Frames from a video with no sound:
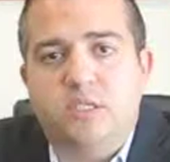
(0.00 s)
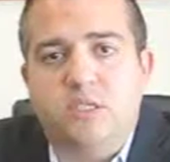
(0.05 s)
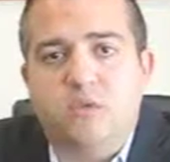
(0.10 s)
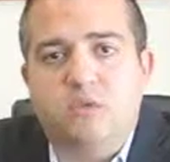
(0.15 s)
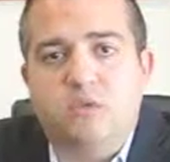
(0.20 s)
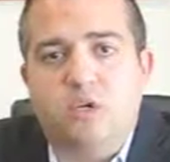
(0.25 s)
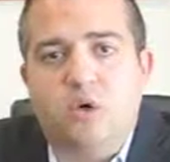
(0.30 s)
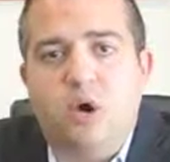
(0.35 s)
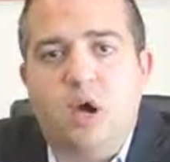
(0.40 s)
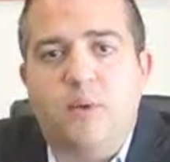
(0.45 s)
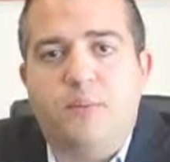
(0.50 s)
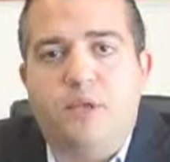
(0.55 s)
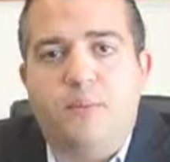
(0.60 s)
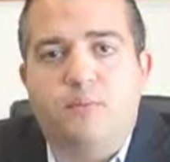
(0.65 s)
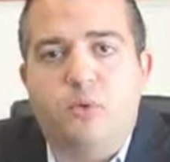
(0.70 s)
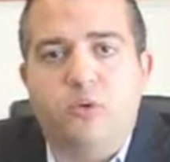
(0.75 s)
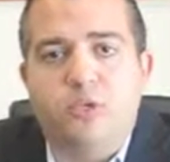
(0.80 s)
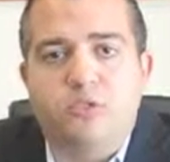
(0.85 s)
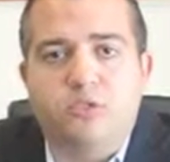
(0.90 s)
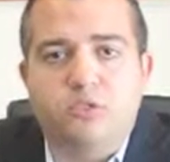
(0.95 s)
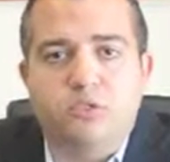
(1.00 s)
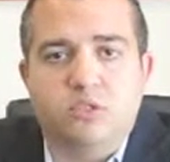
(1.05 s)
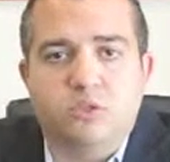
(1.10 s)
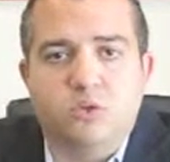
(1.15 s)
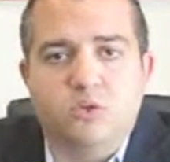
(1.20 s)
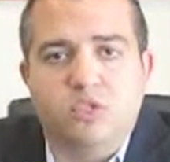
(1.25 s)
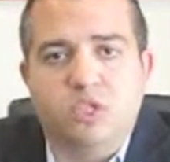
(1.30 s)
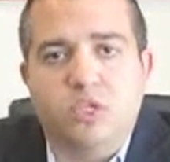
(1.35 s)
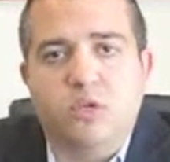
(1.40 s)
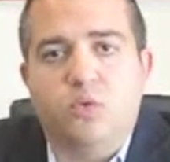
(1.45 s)
and if so, how many points are
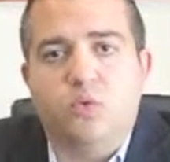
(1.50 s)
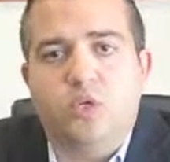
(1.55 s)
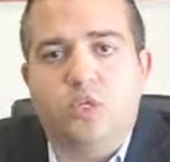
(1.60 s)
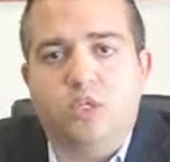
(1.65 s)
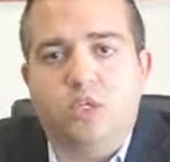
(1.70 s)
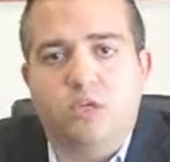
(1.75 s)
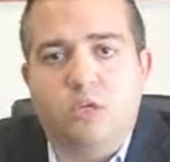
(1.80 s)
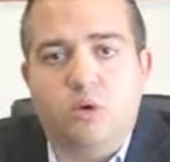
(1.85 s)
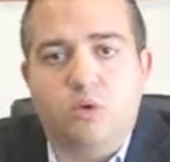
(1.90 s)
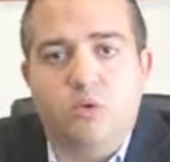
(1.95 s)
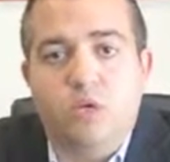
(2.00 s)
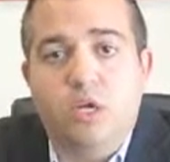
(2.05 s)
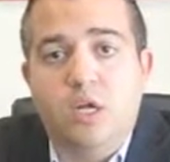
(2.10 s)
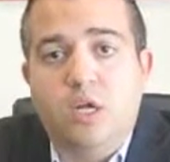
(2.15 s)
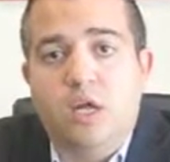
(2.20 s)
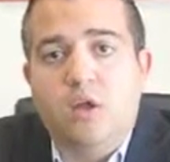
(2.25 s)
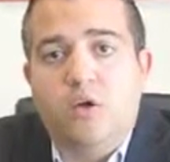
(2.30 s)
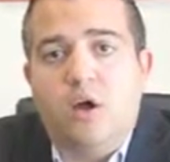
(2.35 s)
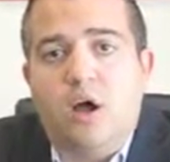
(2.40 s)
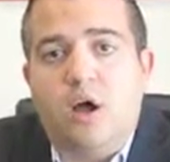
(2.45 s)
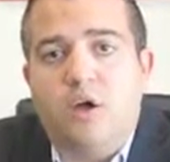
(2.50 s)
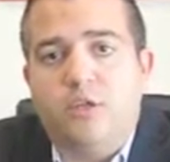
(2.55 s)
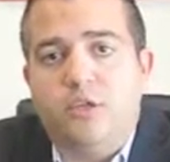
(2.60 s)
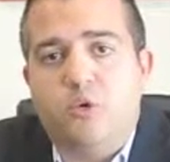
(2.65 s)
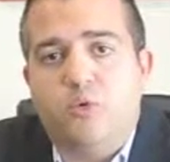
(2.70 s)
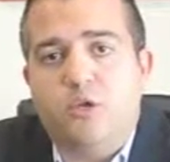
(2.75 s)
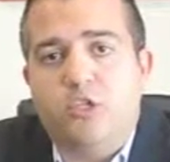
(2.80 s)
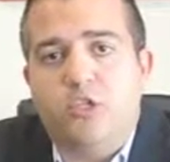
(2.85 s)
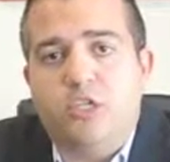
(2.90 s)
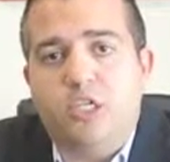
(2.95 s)
associated with the loan. On the
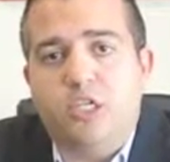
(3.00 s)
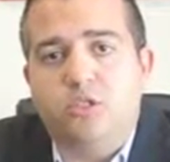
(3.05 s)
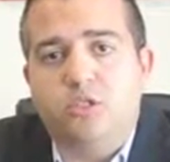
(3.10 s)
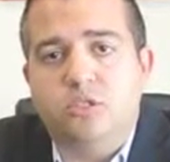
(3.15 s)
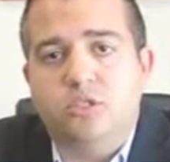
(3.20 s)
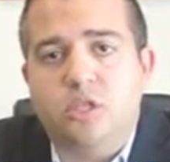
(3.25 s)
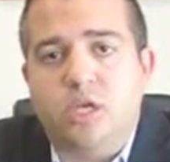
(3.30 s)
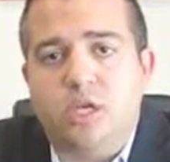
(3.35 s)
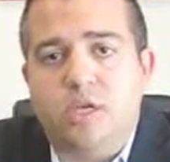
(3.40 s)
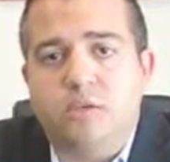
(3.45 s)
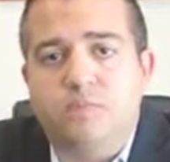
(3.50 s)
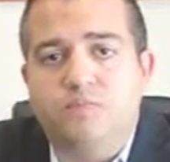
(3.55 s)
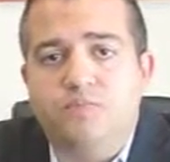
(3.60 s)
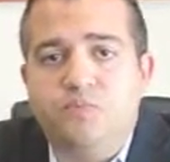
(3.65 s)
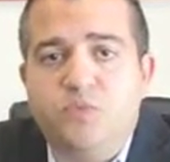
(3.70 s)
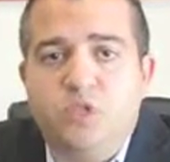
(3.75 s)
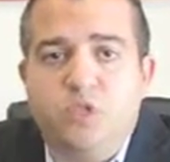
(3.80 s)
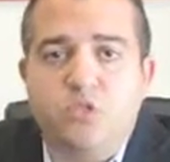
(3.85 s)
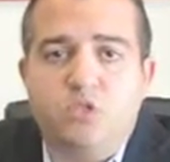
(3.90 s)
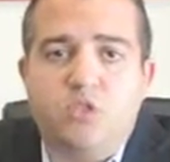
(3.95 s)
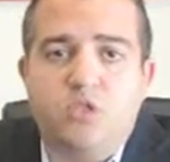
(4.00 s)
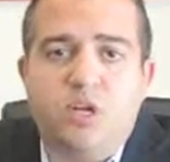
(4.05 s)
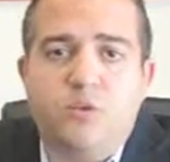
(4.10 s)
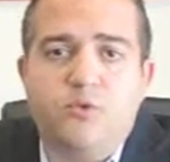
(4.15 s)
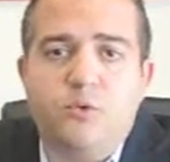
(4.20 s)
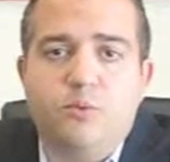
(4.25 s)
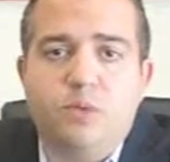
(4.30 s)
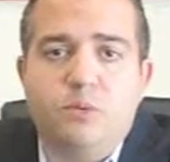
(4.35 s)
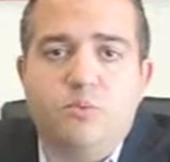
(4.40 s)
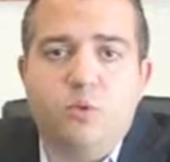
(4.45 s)
origination side, there should
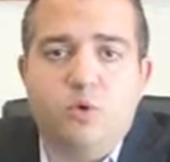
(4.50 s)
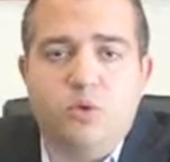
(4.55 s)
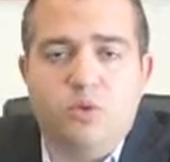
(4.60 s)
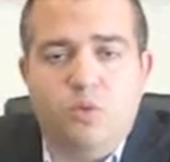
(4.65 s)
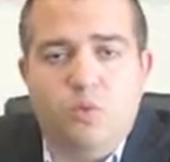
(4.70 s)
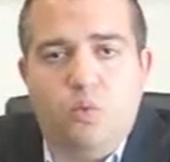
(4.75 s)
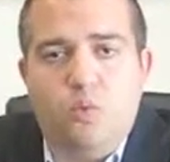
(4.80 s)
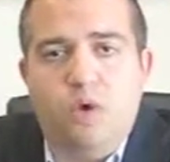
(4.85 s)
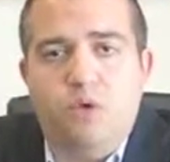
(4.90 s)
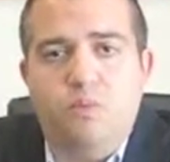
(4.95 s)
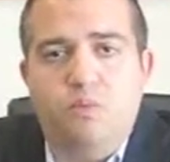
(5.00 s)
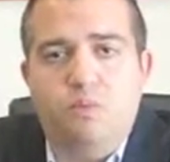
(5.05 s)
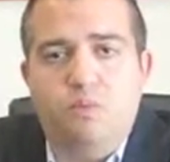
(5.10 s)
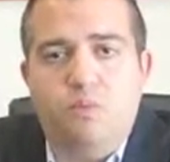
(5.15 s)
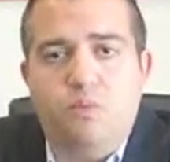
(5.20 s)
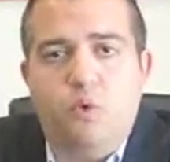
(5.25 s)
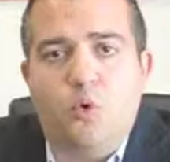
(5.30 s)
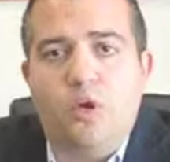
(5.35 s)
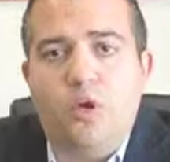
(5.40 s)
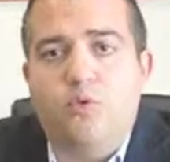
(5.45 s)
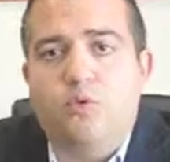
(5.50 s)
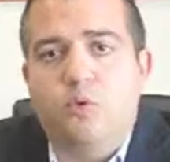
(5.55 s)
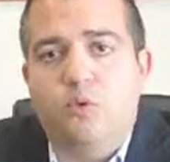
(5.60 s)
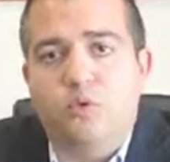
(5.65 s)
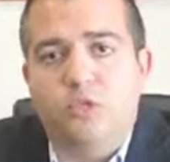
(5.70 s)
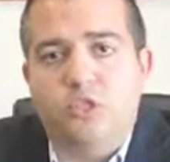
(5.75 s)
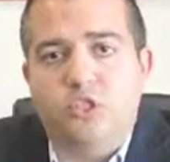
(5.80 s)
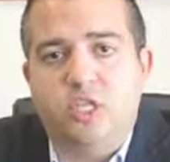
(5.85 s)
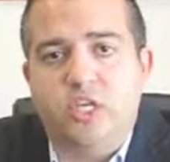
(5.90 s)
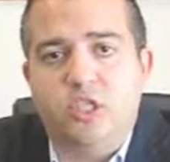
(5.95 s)
never be more than 1 point for
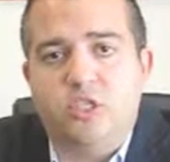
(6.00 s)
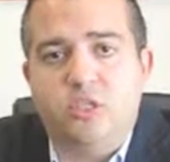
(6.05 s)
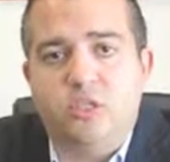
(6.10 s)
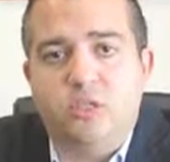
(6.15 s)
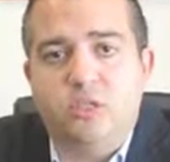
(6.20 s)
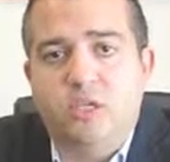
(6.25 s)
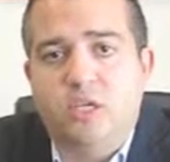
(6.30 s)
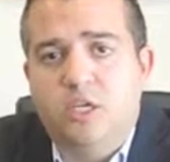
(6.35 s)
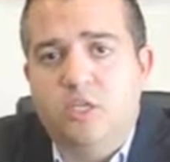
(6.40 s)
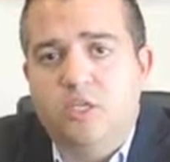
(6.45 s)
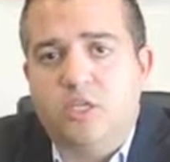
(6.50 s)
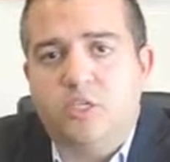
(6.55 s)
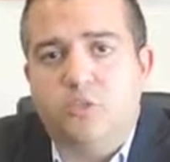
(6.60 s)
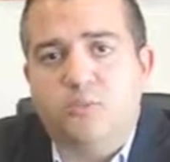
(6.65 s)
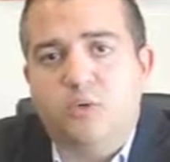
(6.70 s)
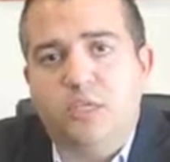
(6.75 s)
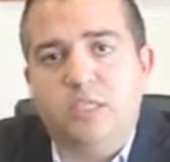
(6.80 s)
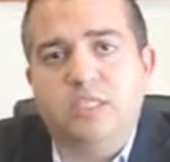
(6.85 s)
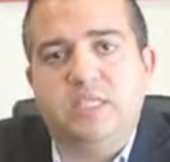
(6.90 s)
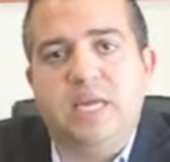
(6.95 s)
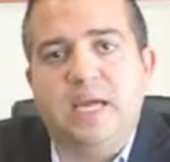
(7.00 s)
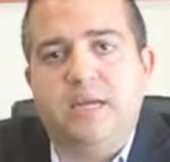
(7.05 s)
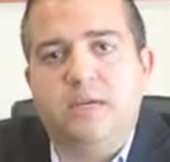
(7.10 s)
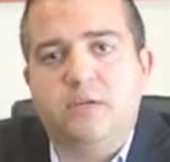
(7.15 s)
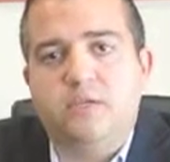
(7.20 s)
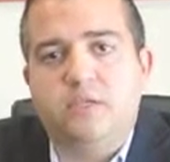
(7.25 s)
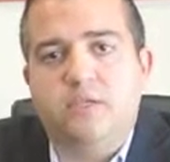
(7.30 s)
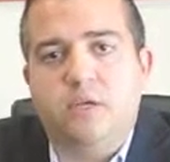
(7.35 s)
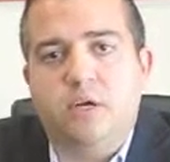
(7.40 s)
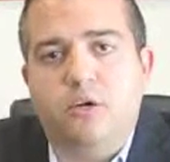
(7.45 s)
origination. That's pretty
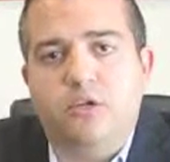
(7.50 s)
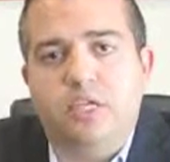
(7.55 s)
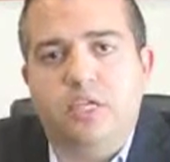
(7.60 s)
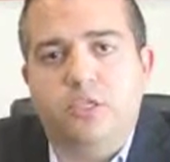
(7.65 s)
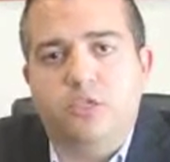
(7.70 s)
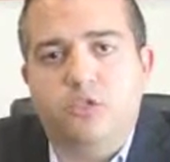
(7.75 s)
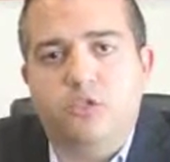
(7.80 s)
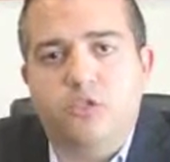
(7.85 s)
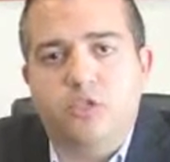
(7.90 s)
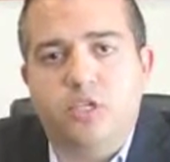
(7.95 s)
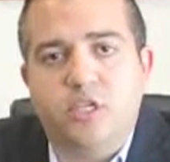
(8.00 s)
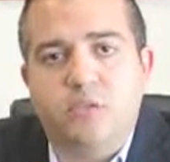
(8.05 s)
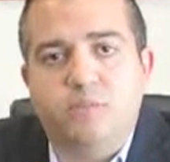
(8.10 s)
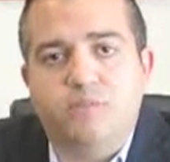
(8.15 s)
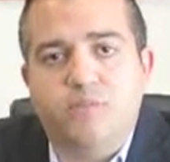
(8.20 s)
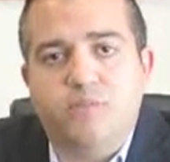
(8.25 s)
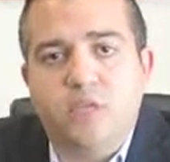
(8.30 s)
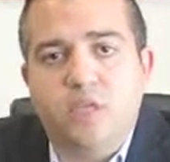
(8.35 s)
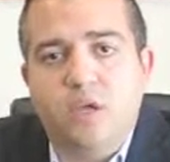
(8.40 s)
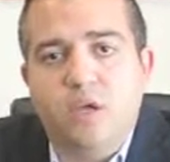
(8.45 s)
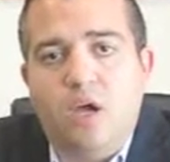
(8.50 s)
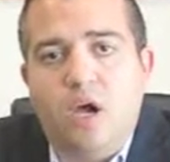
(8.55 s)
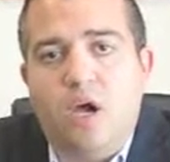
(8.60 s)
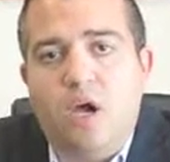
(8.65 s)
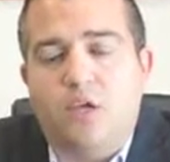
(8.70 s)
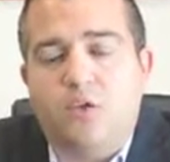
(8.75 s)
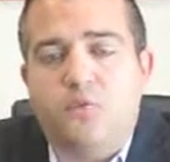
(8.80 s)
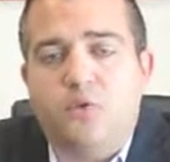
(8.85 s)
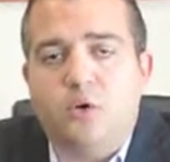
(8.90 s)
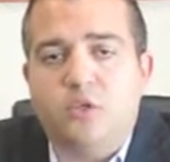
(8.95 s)
standard in our industry.
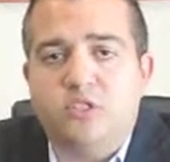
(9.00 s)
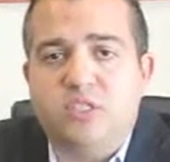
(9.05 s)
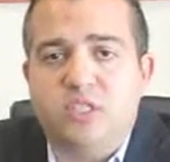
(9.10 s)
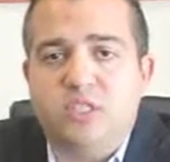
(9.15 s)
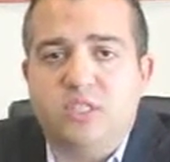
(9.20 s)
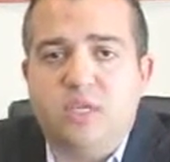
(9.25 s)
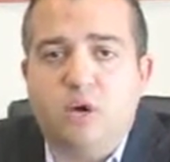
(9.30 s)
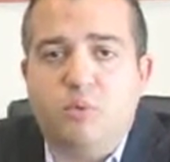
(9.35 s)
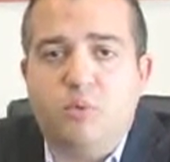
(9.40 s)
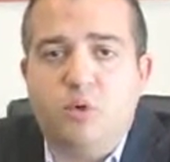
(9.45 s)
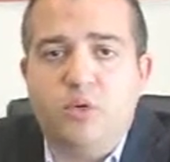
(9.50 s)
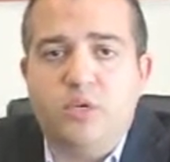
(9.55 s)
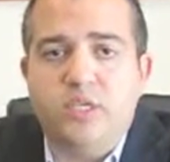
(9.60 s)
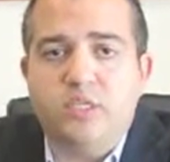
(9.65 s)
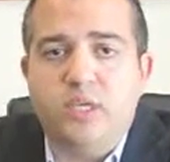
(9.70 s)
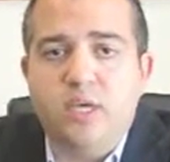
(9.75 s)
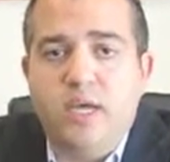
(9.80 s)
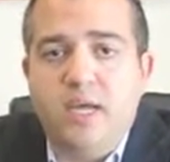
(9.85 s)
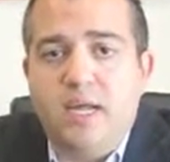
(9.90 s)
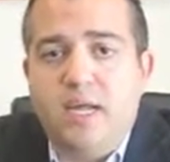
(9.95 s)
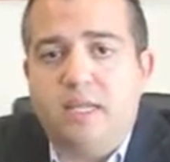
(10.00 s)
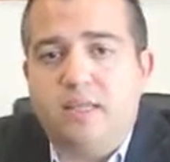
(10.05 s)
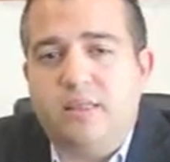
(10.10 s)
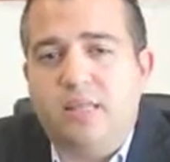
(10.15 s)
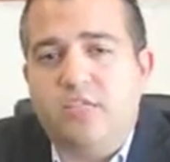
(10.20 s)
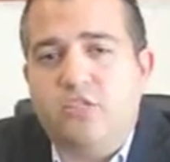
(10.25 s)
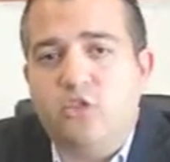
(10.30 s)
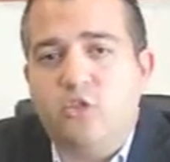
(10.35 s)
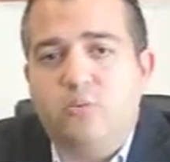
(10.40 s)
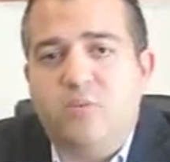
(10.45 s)
As far as discount points,
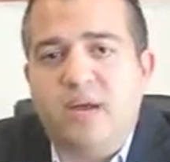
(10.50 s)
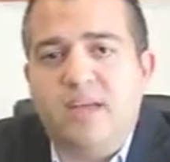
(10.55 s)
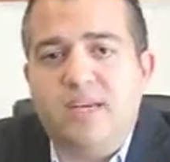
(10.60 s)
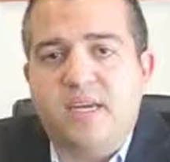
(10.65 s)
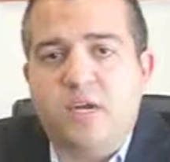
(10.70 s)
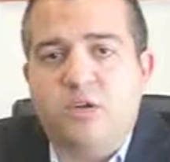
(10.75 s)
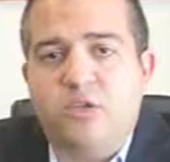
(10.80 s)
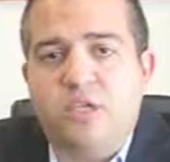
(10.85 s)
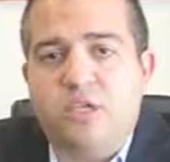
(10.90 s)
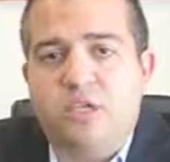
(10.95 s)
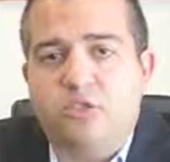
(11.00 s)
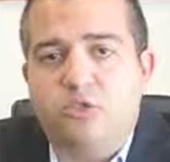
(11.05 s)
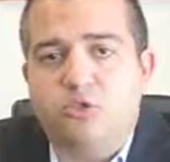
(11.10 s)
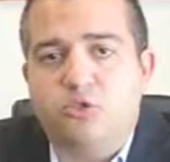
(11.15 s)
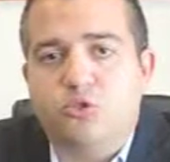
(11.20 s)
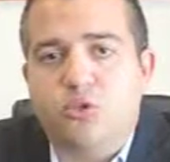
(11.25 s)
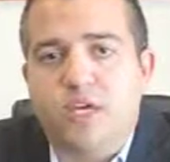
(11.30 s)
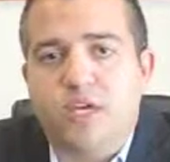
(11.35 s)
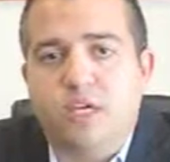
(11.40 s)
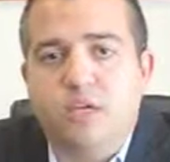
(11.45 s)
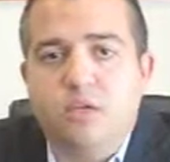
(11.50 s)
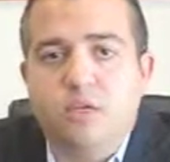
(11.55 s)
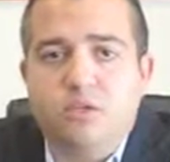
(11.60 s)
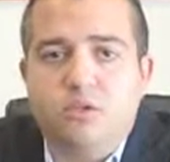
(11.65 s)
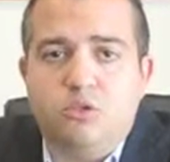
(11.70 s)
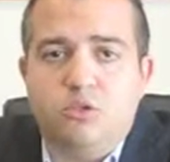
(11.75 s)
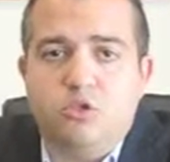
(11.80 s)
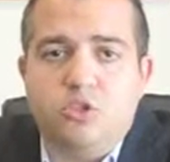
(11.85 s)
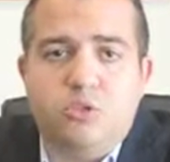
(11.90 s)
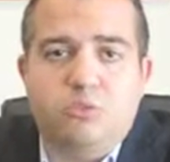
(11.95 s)
unless you're buying down the interest rate,
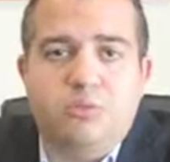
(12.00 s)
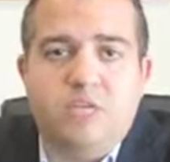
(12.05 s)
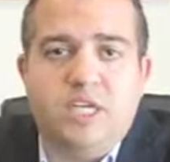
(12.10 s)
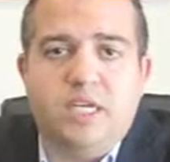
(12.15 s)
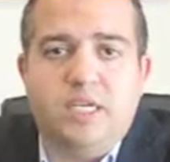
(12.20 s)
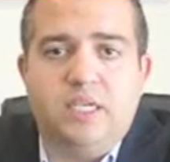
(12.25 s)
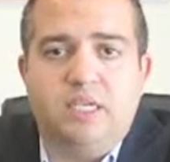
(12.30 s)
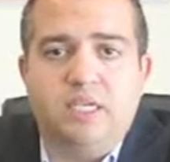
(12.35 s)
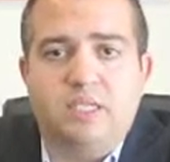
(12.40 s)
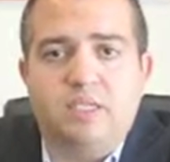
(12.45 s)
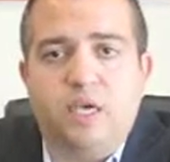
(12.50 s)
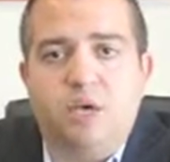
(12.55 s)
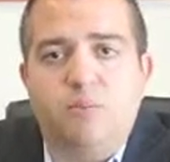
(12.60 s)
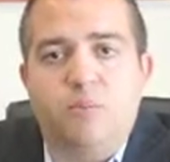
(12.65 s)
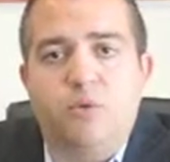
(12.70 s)
there shouldn't be any discount